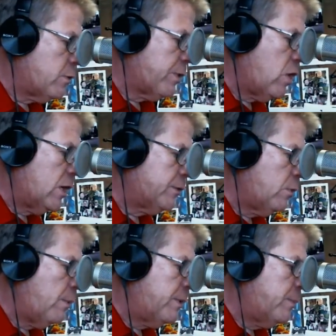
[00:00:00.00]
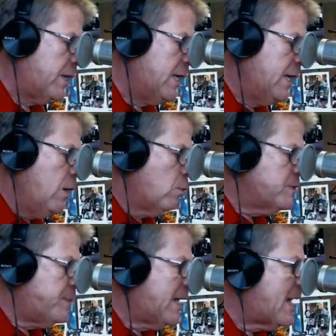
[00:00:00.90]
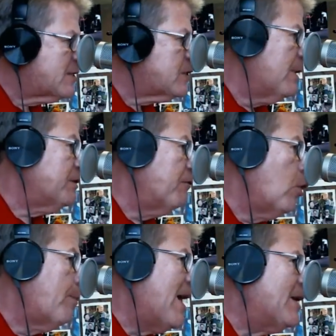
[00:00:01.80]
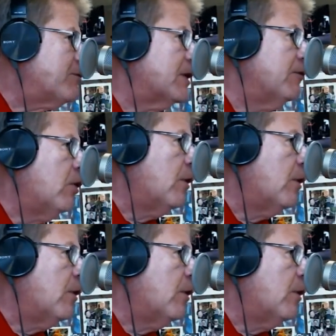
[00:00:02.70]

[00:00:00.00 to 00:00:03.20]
I don't recall at the moment, but was being asked about Deval Patrick and Deval